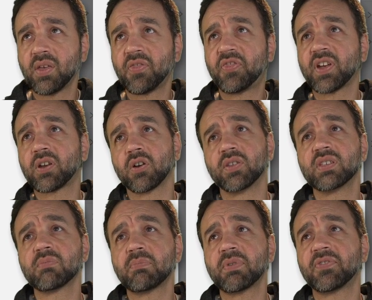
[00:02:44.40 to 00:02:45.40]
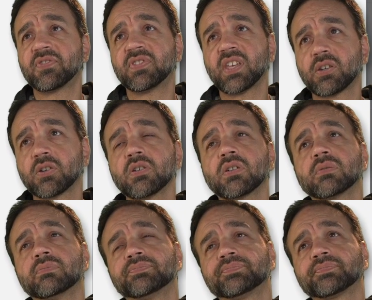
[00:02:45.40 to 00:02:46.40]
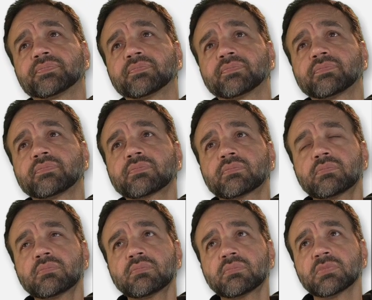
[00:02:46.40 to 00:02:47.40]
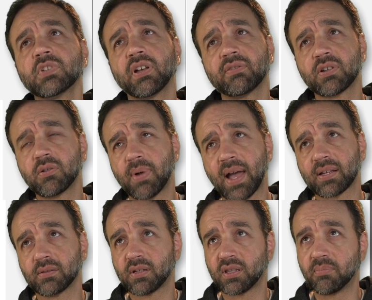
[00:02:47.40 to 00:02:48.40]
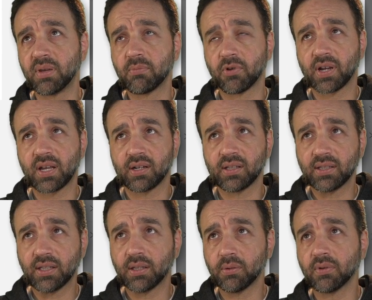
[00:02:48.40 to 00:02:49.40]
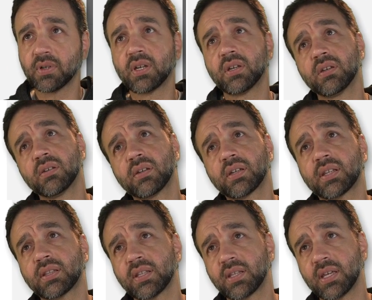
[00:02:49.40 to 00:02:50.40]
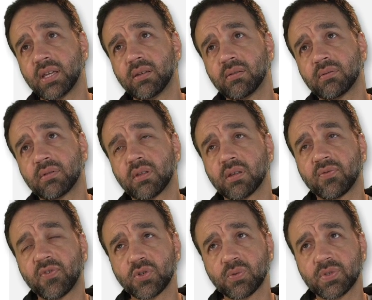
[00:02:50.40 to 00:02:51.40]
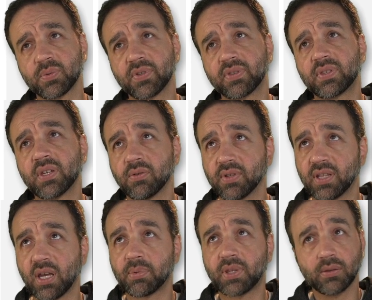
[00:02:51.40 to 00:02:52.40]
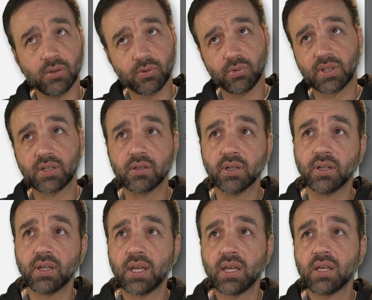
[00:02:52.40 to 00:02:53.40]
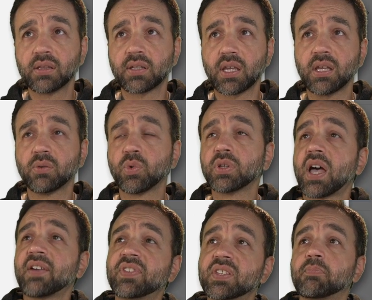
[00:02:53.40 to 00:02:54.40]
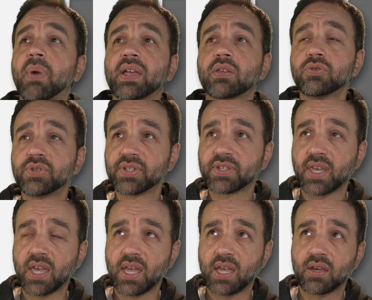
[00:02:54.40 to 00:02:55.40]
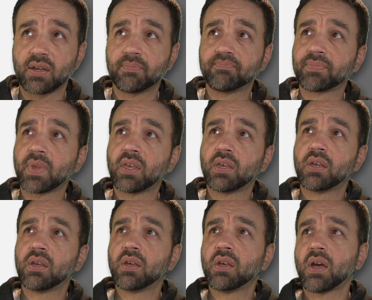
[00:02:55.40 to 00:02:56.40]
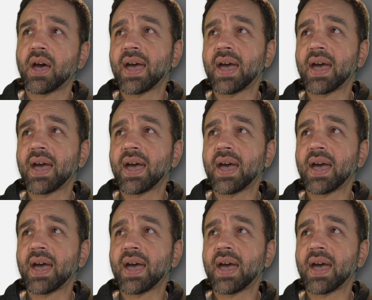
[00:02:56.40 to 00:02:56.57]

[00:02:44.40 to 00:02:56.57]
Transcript: thicker. These might be thicker. I'll have to go back and look at the Beamer again. I thought that they were, I thought that they the first ones were thinner than that, but they look really good. In real life, this bike uses a uh,